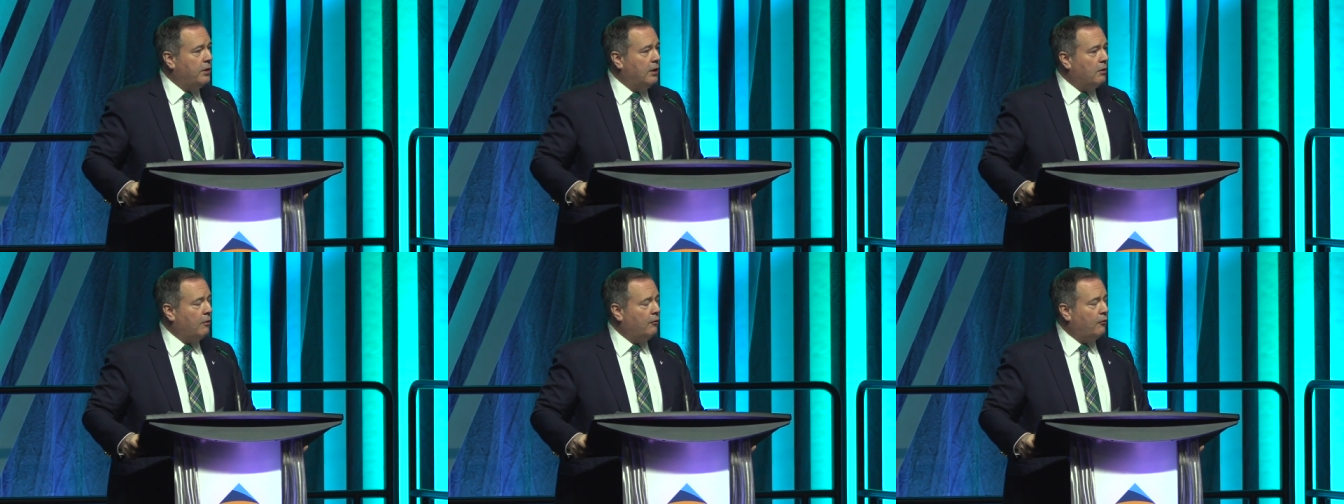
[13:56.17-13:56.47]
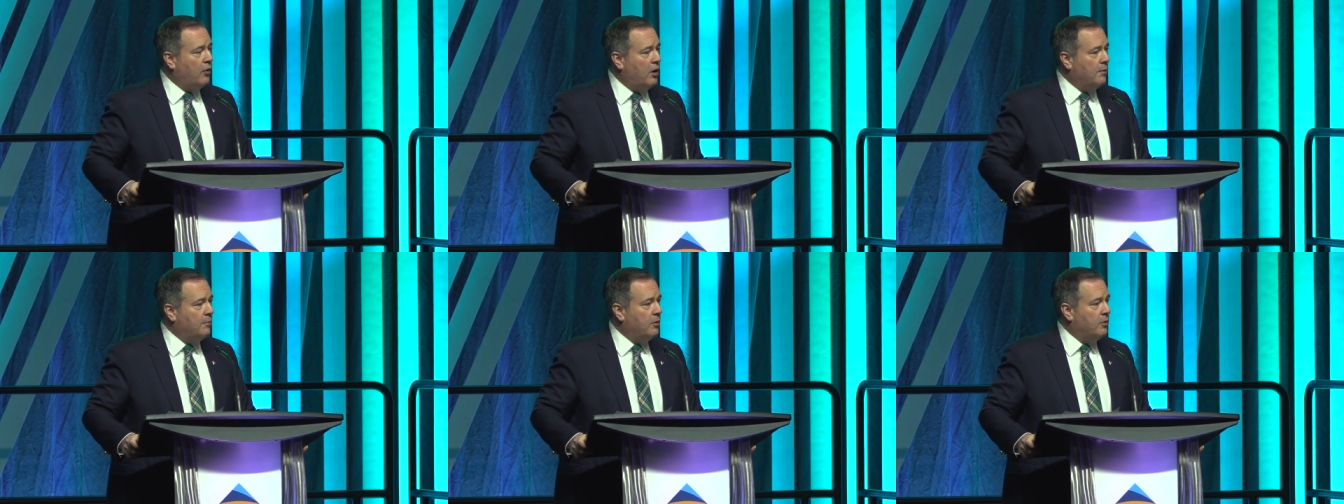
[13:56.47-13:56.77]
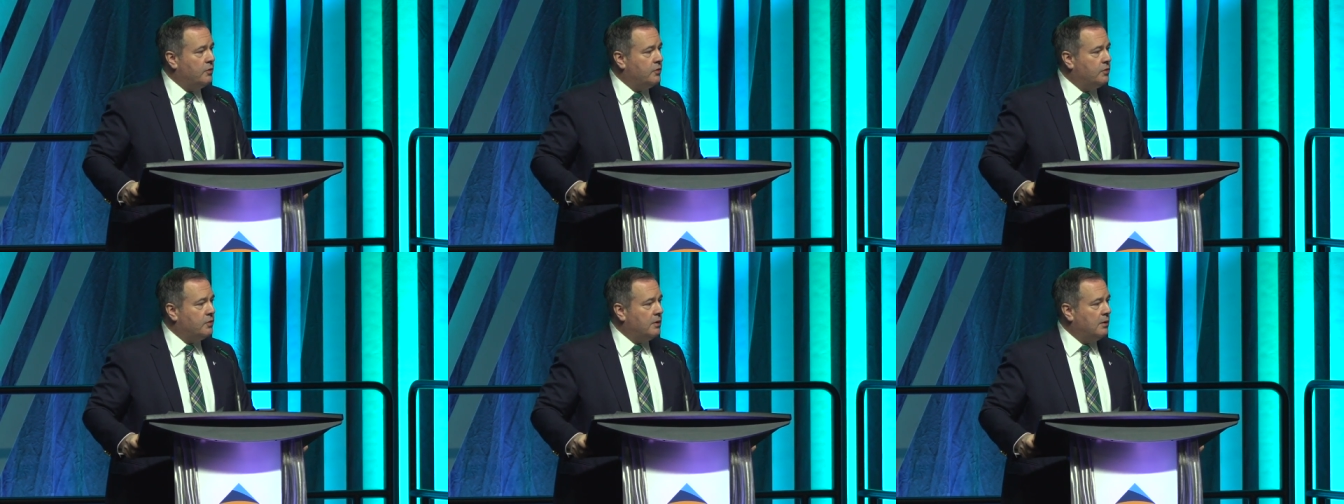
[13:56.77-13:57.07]
that our
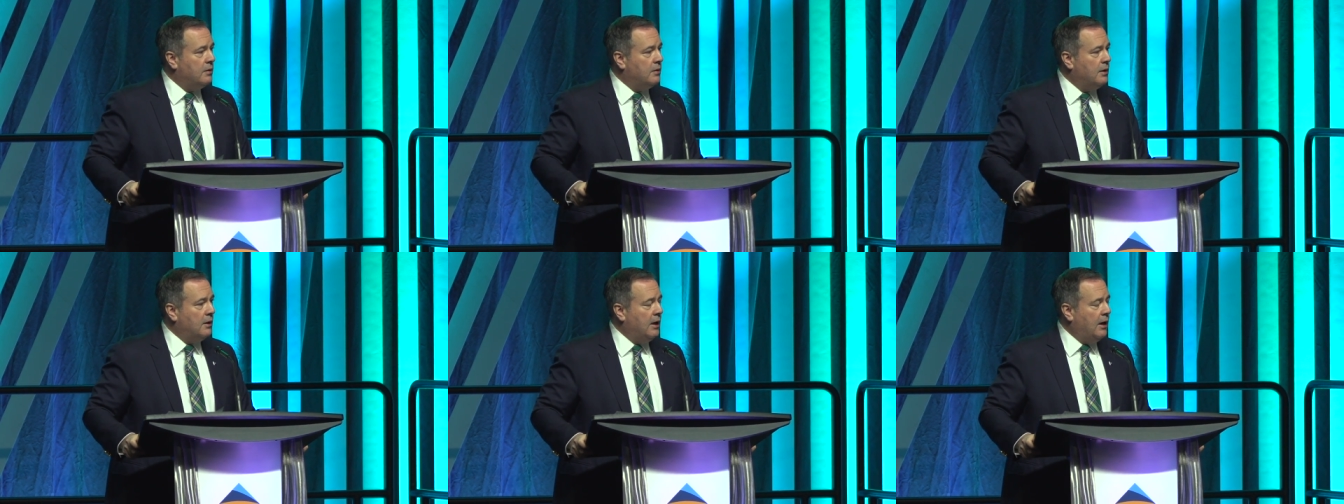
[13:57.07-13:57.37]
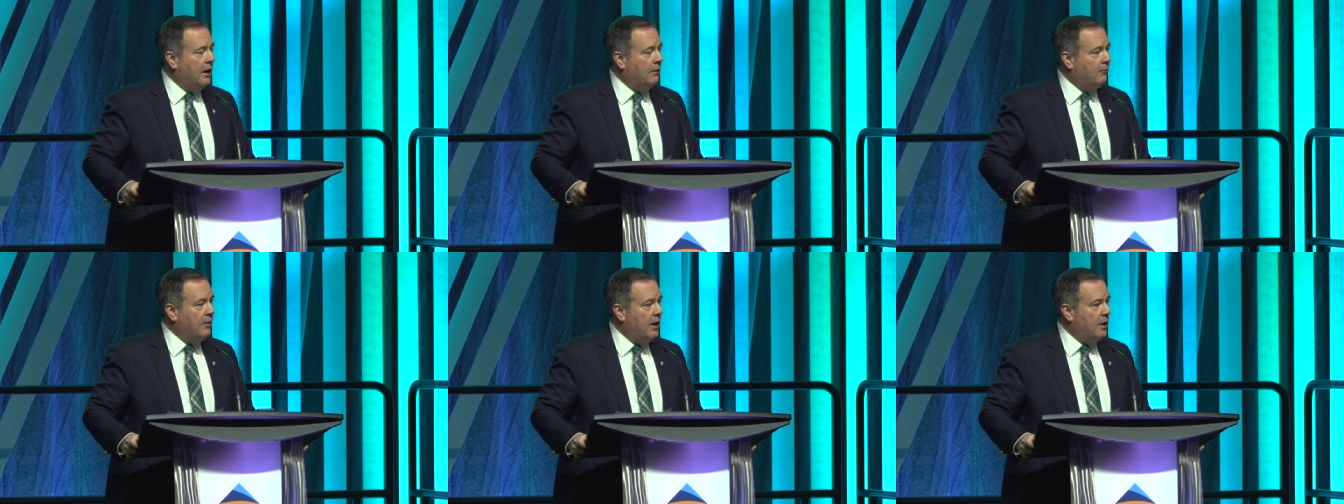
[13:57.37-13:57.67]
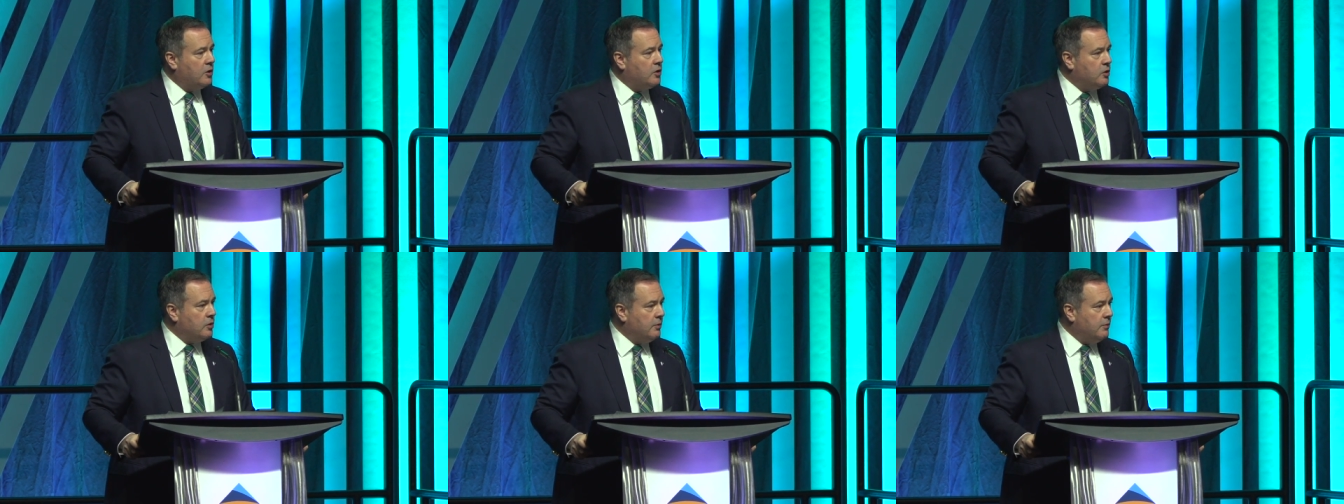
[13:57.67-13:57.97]
farmers and
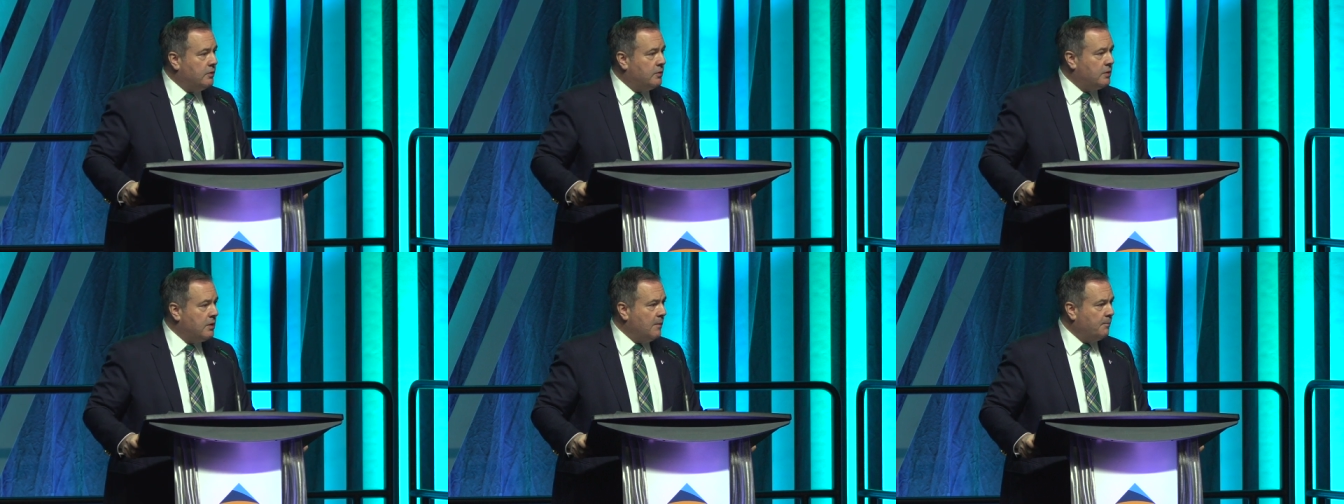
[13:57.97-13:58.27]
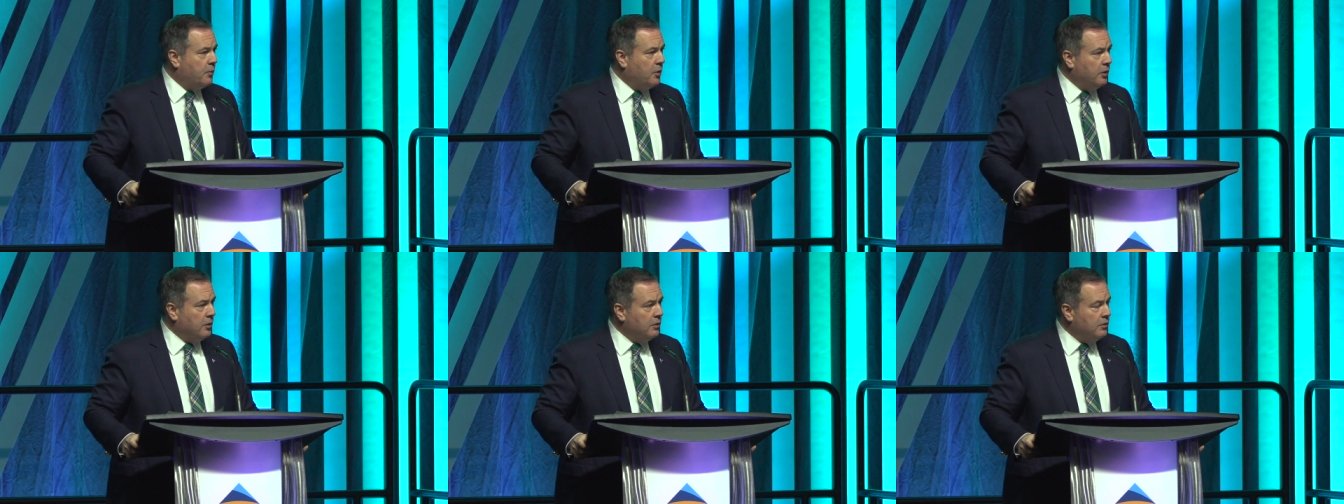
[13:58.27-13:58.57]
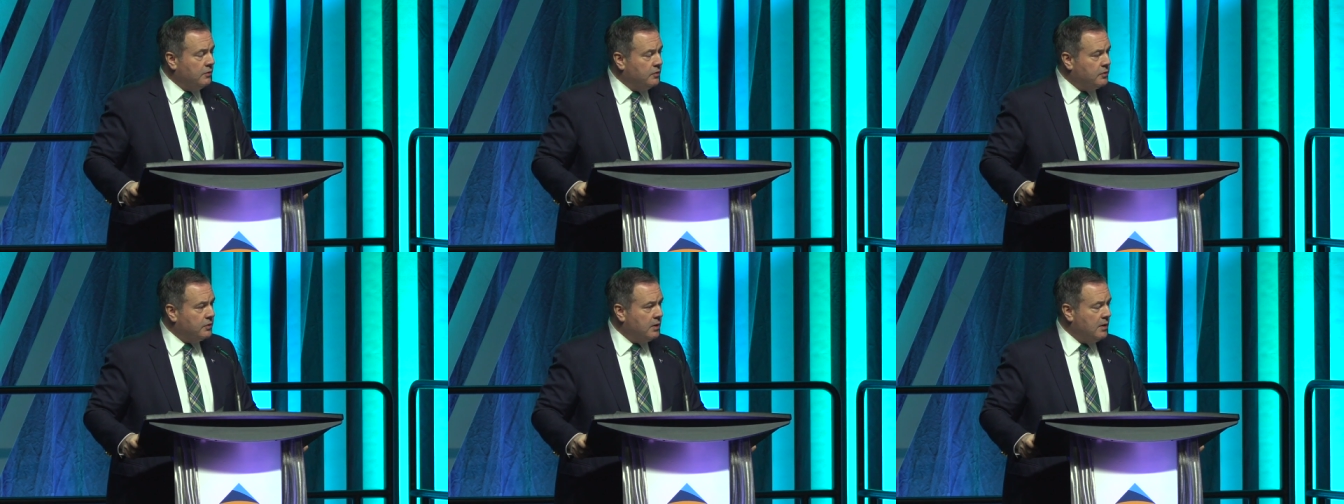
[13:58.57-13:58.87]
ranchers
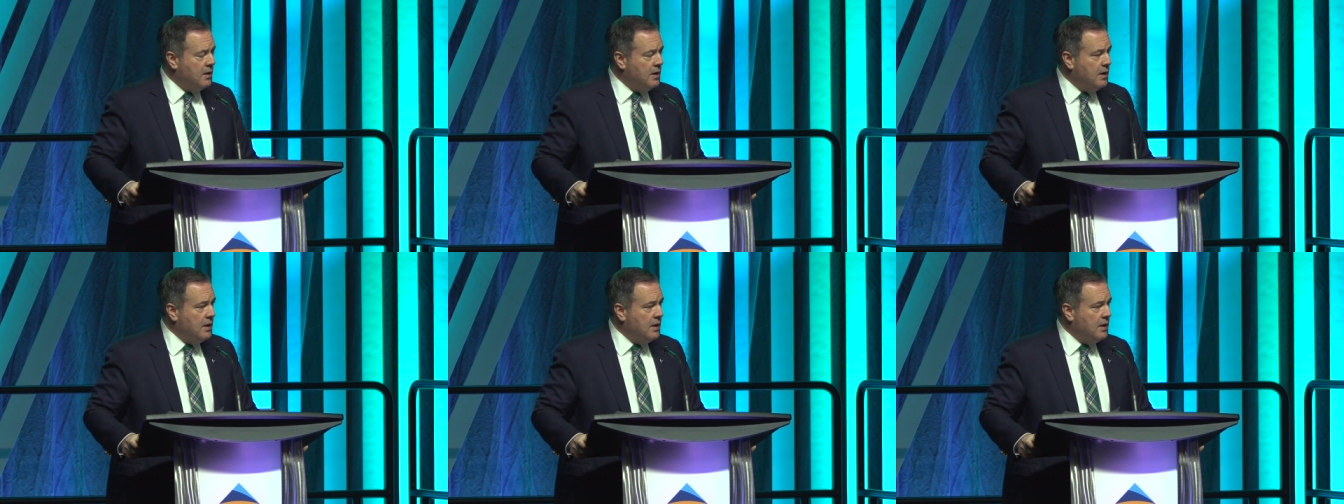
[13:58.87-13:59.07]
produce.